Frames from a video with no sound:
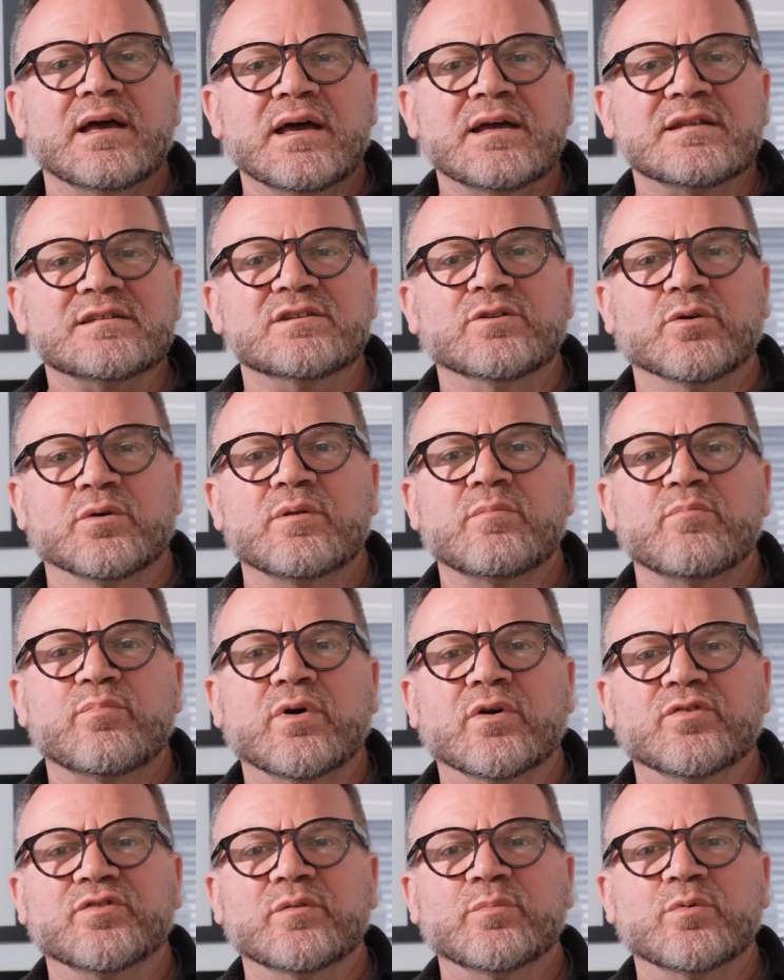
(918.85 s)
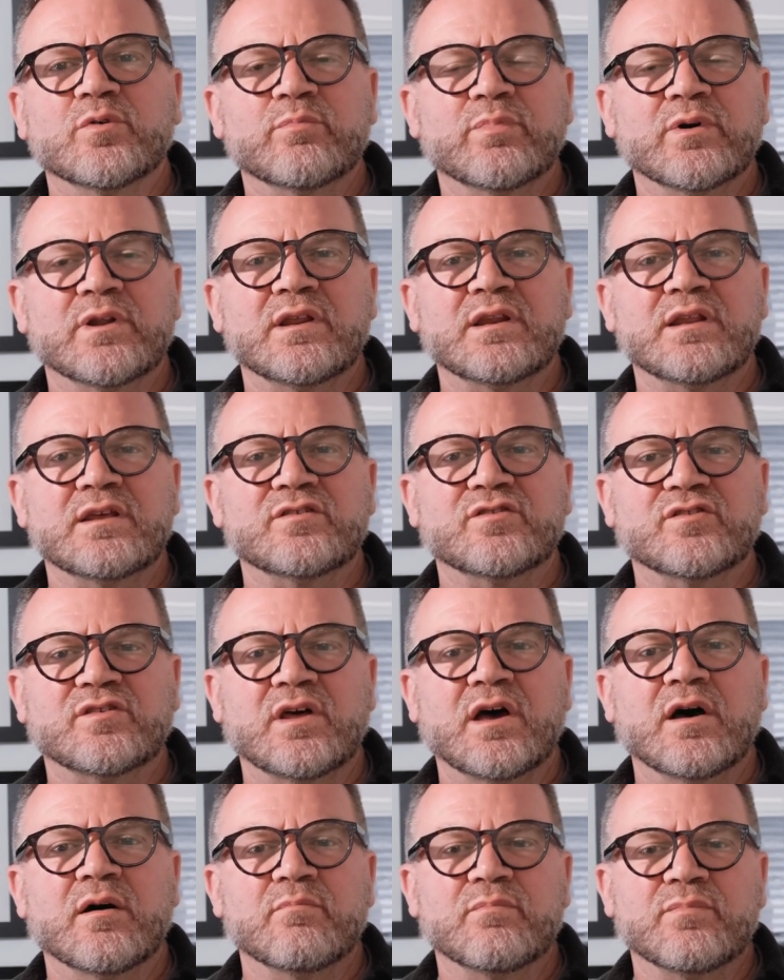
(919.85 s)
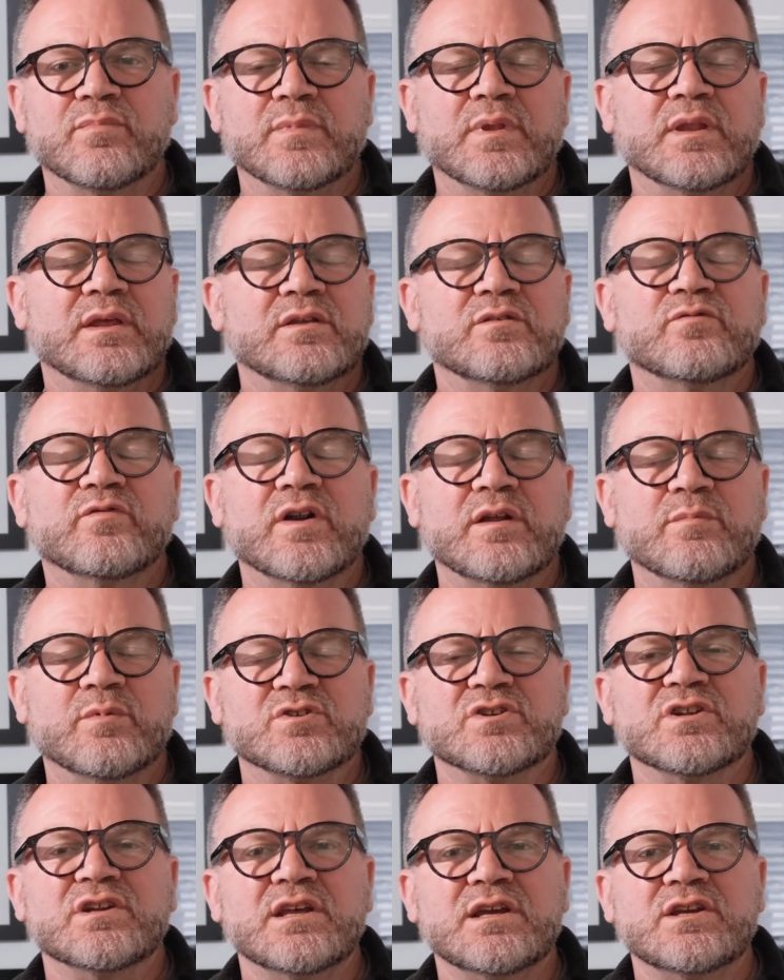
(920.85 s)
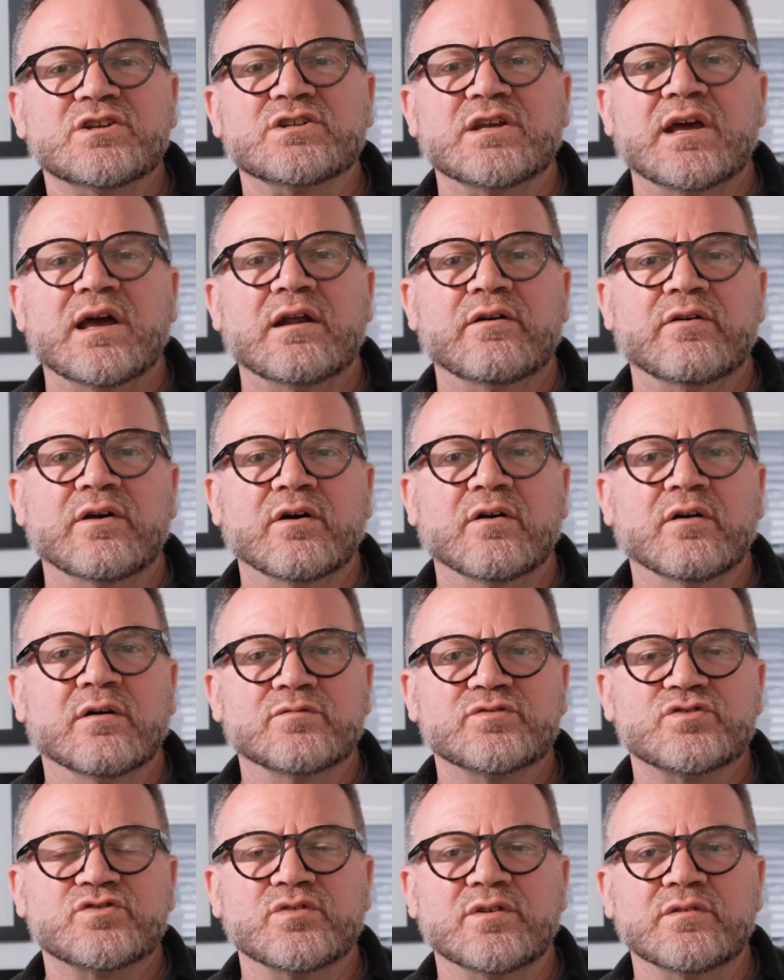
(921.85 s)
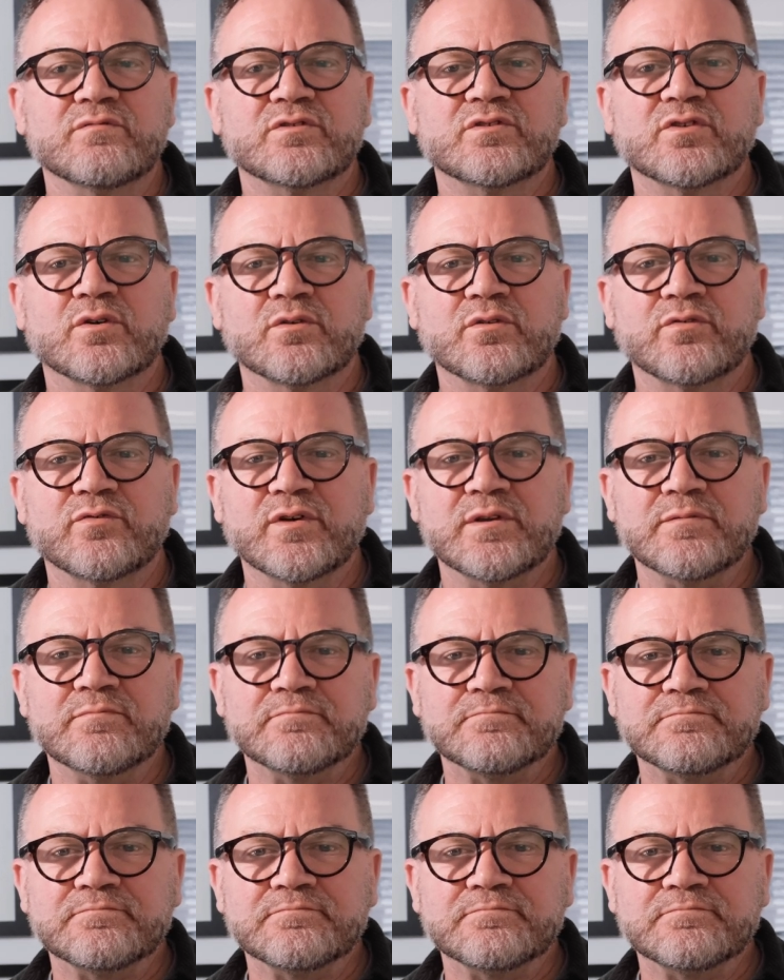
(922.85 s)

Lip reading: It's not impossible, but it's very much a niche area of street photography.